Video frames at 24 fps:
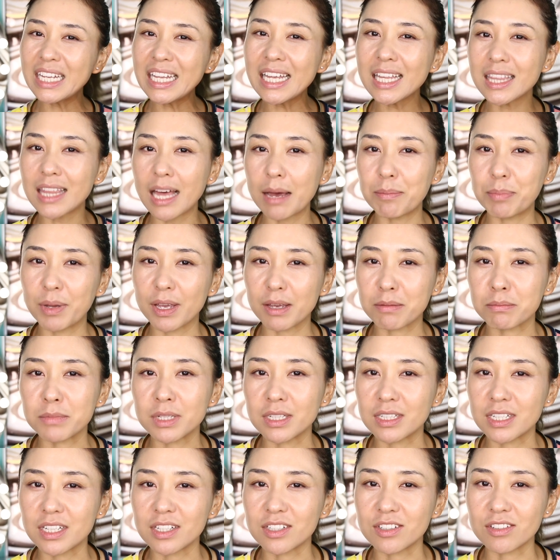need that
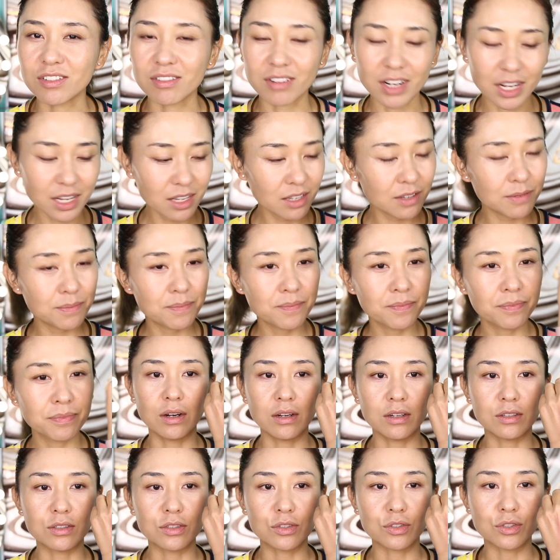pigmentation, right?
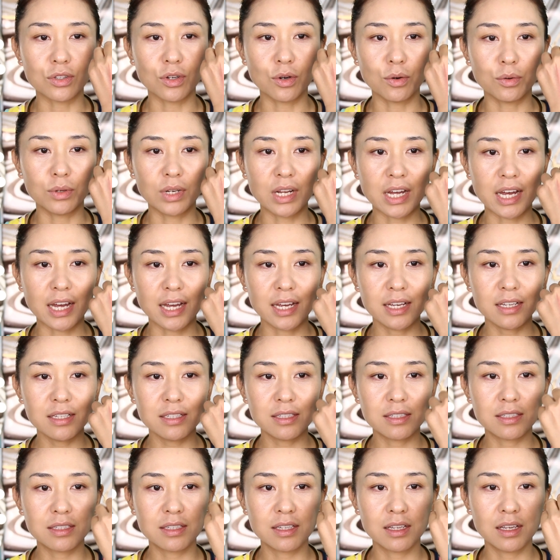So
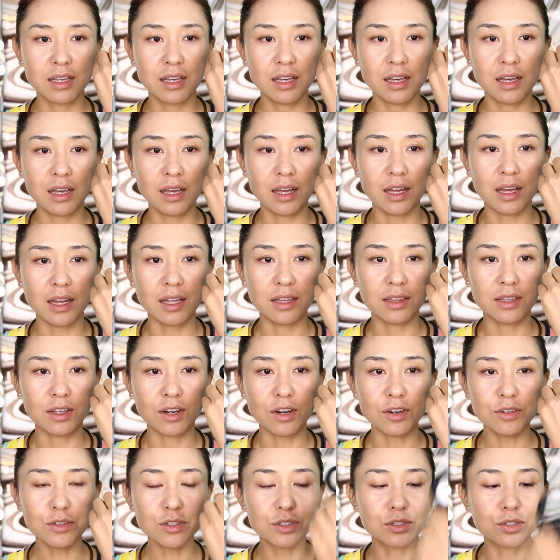nice. And
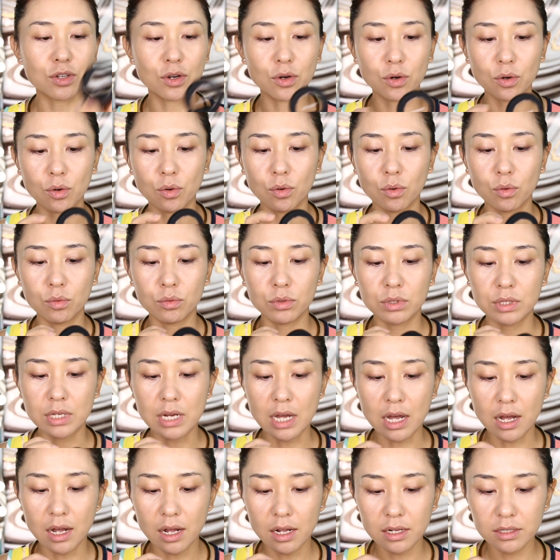also
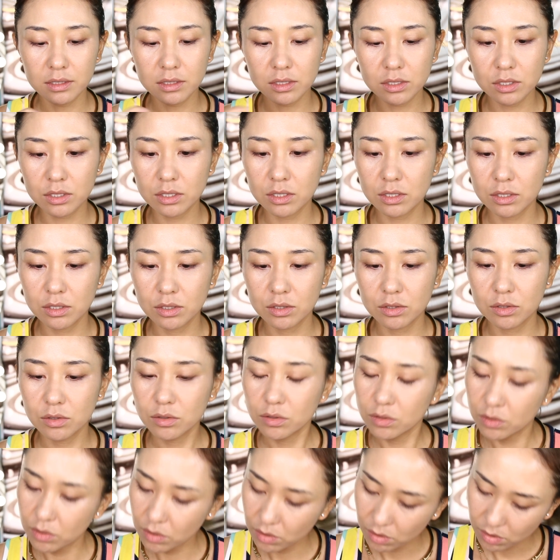not
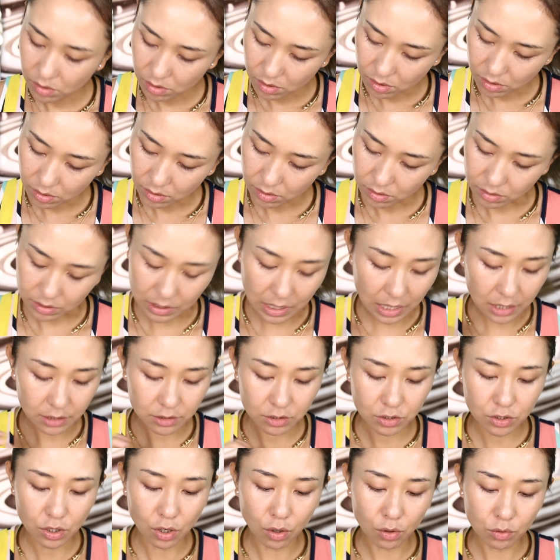
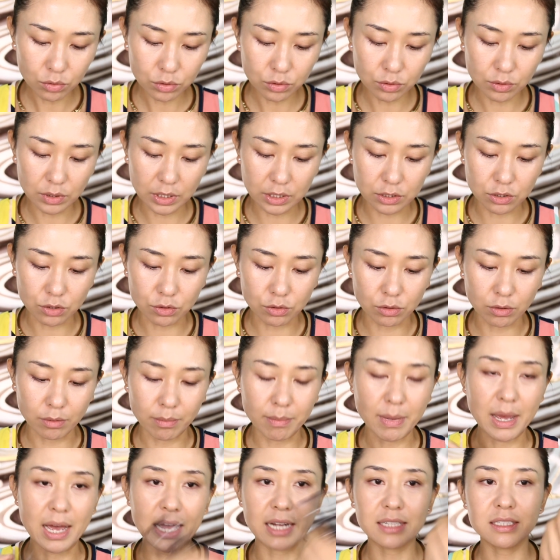totally
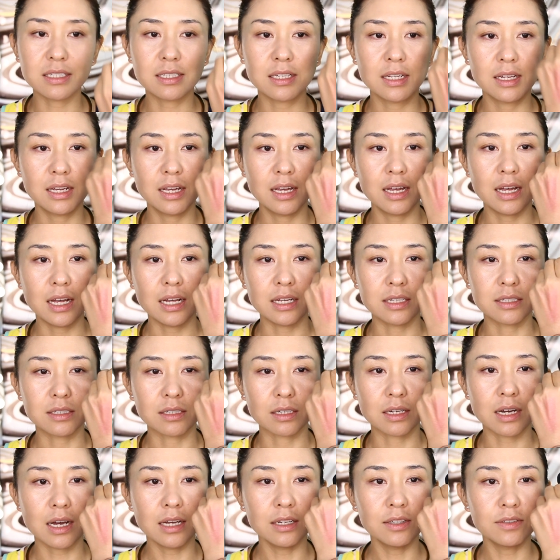matte. Has
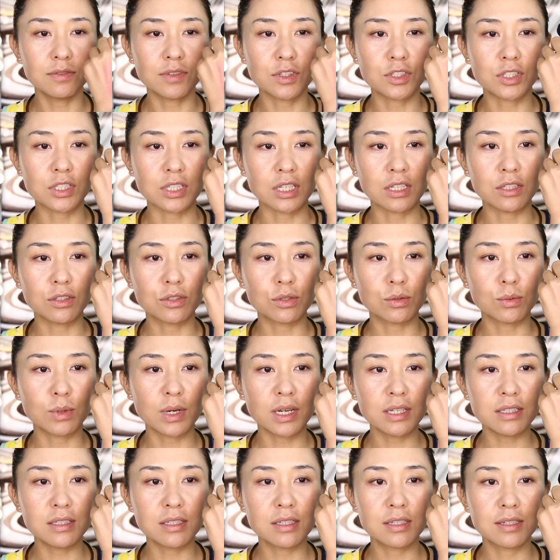kind of a sheen to
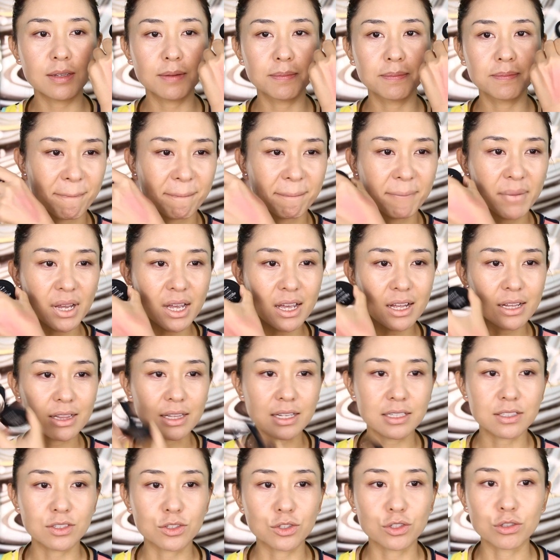it. Okay,
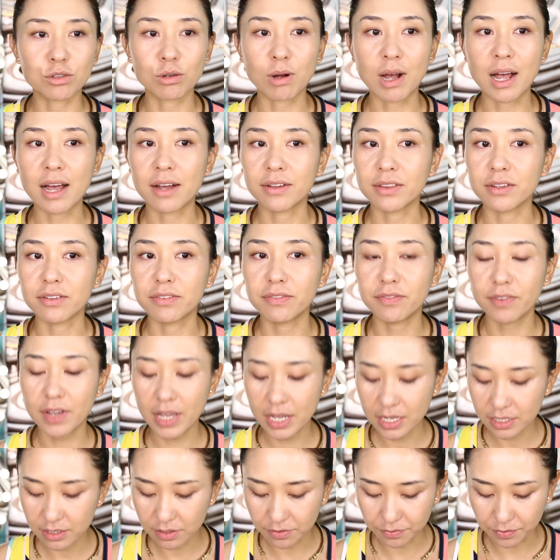let's try on the
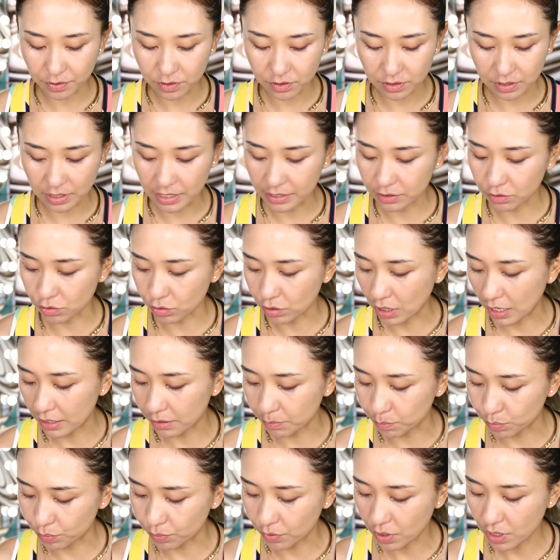face. First, let's try the
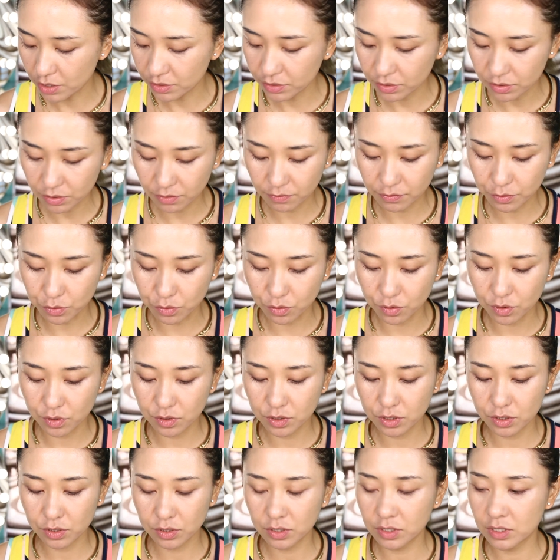bronzer, of
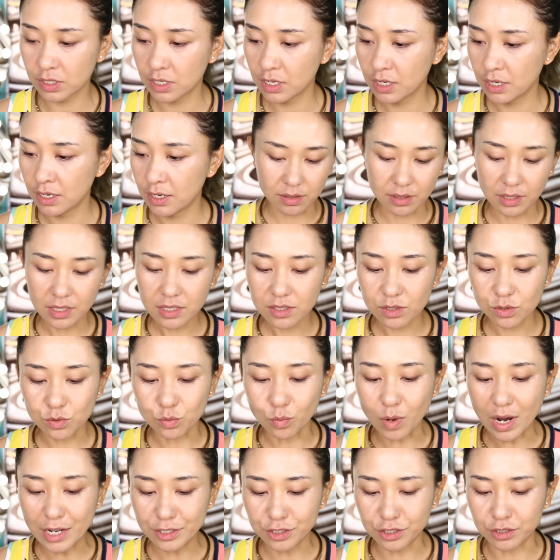course. Let's
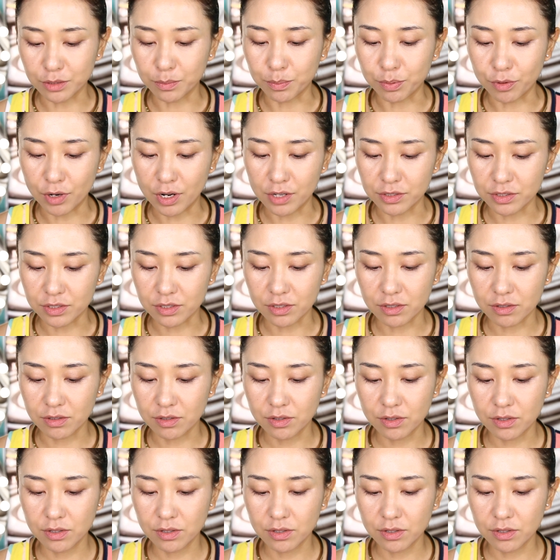swatch the bronzer.